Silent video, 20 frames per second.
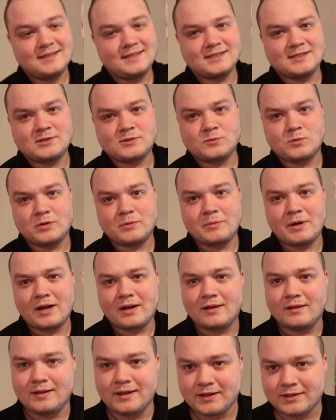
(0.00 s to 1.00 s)
This is one of
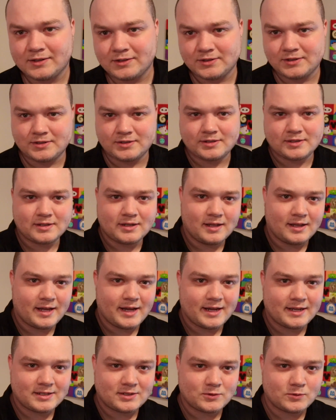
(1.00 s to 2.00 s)
my collector's
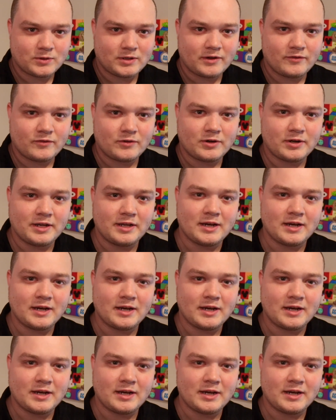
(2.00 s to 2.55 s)
glass or whatever,